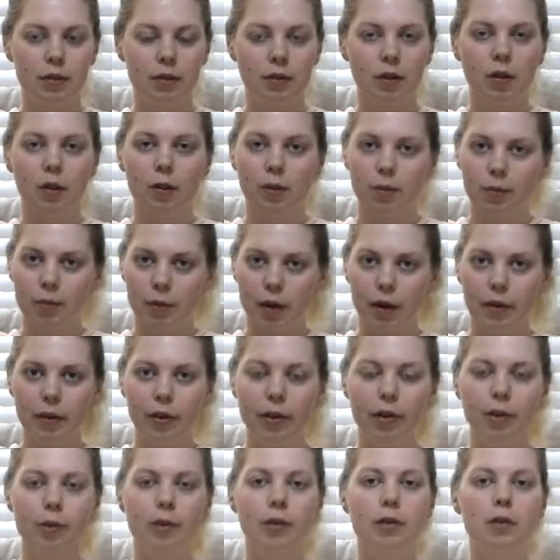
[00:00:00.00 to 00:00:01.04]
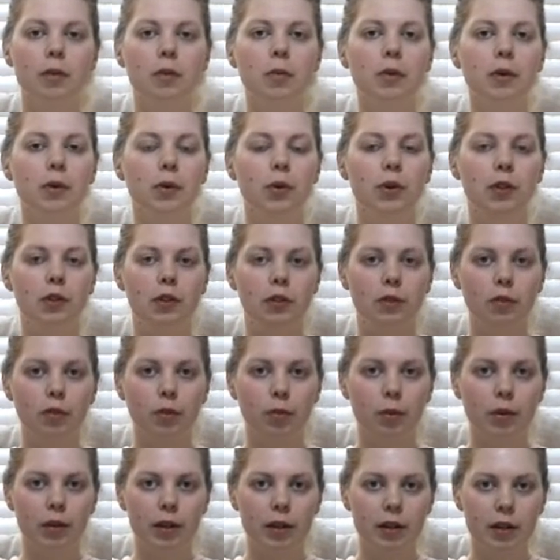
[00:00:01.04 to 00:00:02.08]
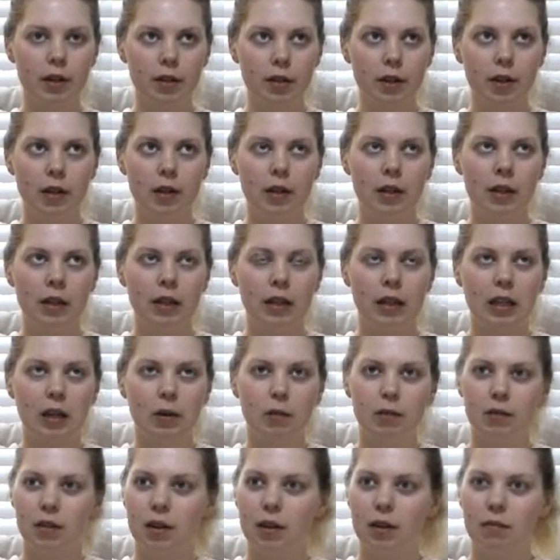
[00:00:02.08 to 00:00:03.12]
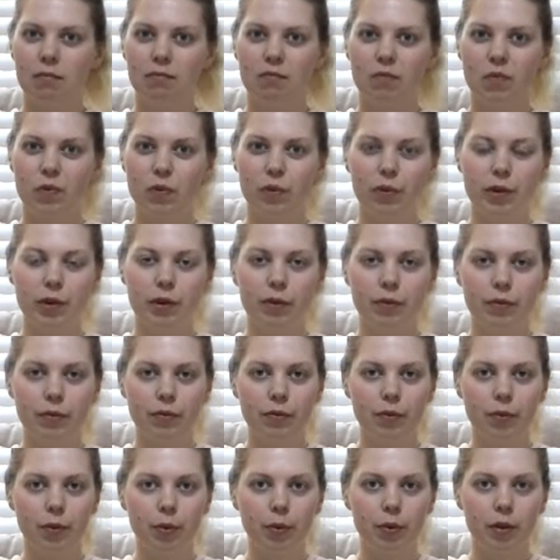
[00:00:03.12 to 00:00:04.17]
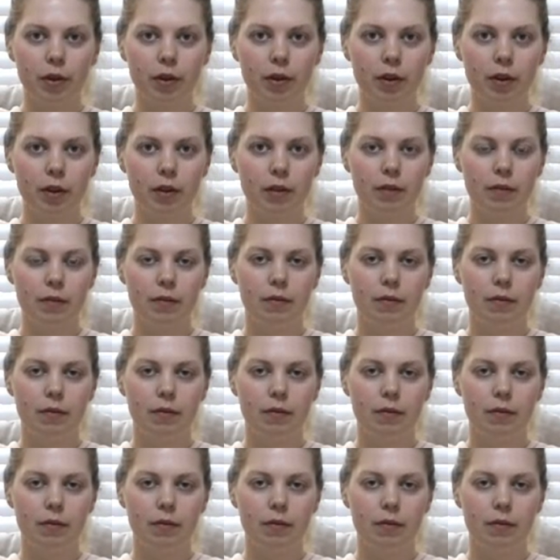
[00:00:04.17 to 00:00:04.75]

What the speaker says: So everything we do, we're going to do 20. That was like 3 or 4.